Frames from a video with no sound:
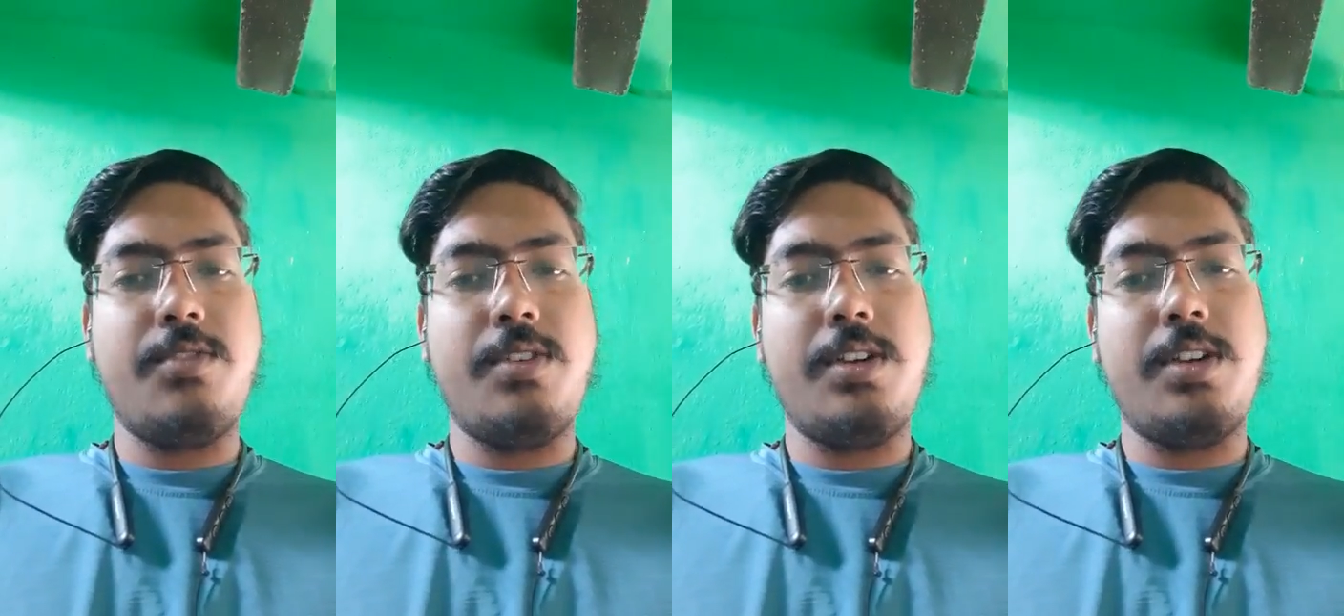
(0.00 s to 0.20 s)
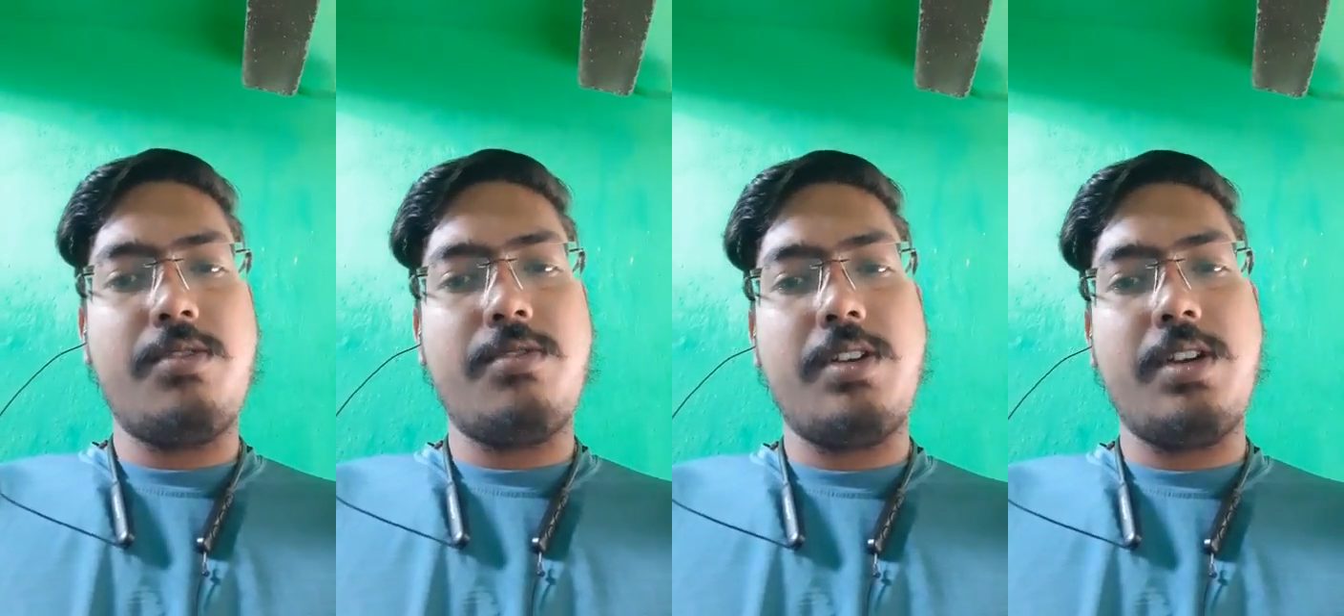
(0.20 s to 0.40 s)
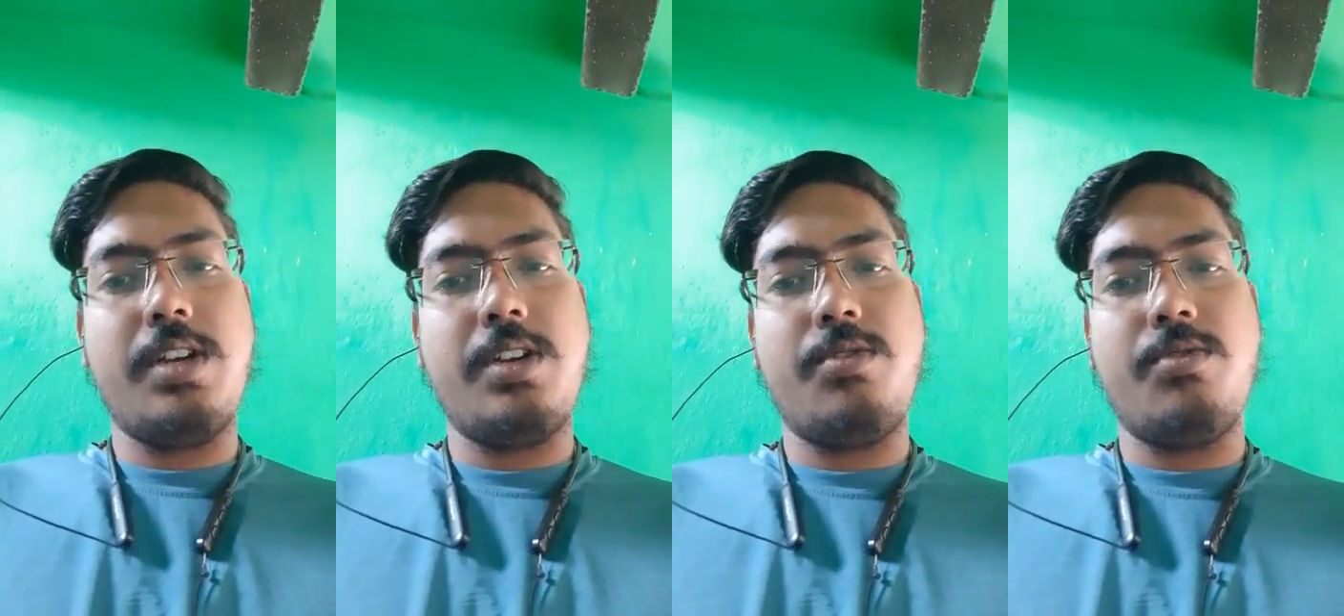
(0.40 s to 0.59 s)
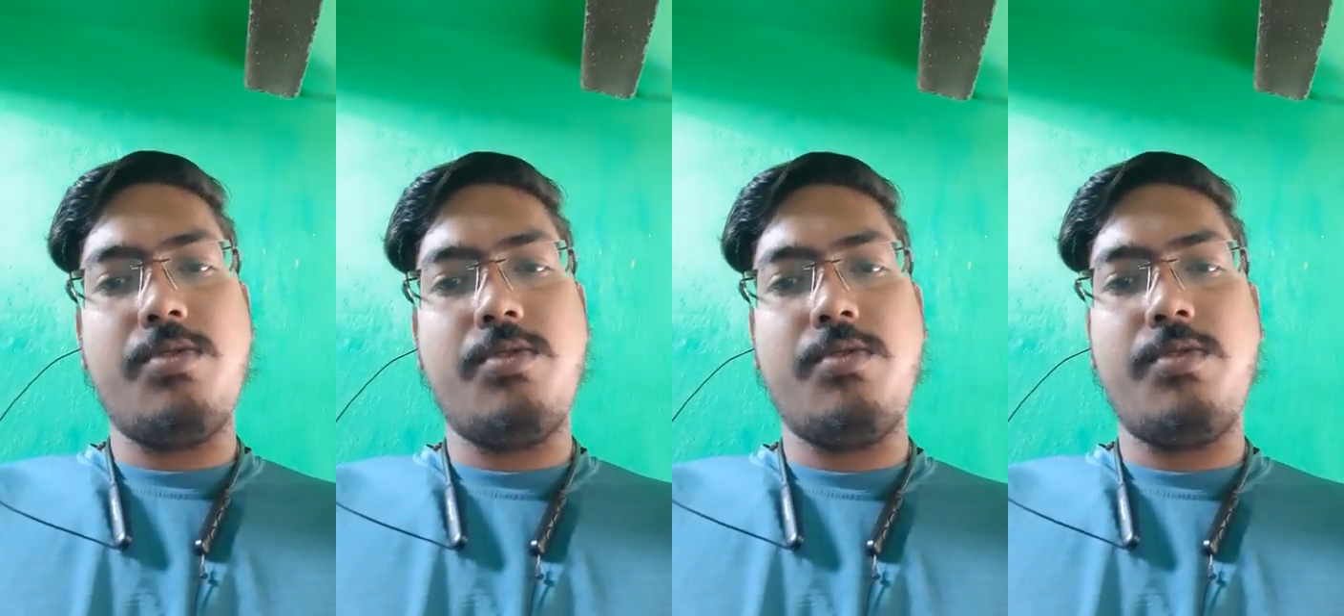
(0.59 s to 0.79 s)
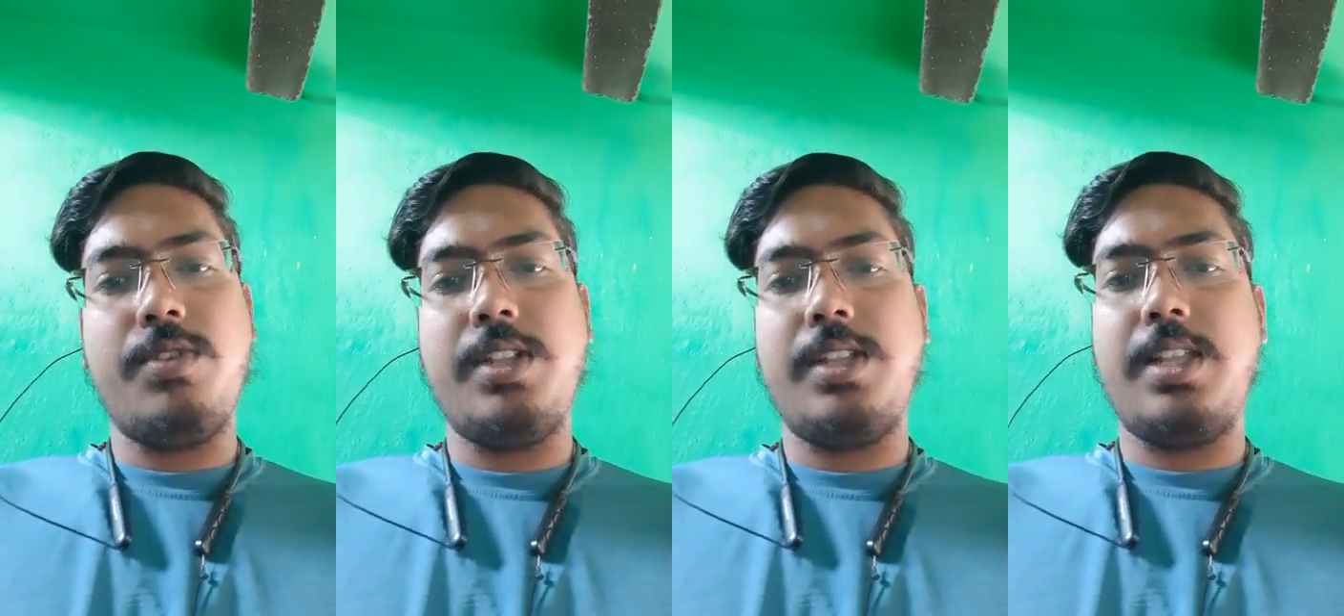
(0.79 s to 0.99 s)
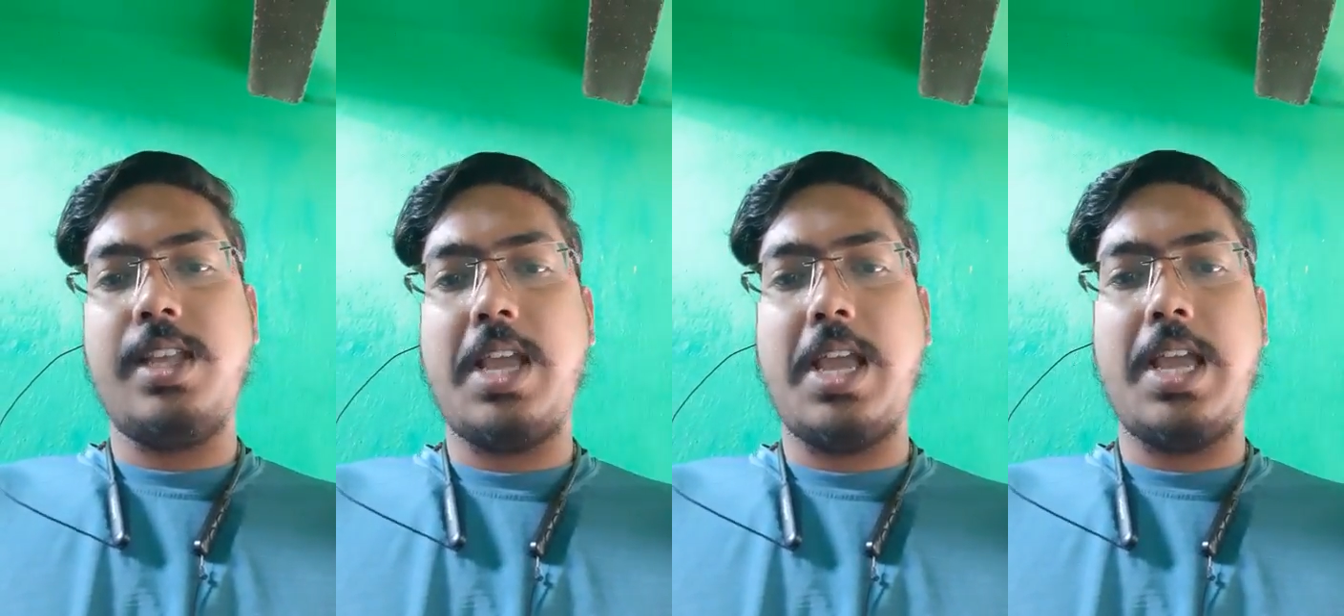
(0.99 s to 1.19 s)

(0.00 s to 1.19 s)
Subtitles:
2022 with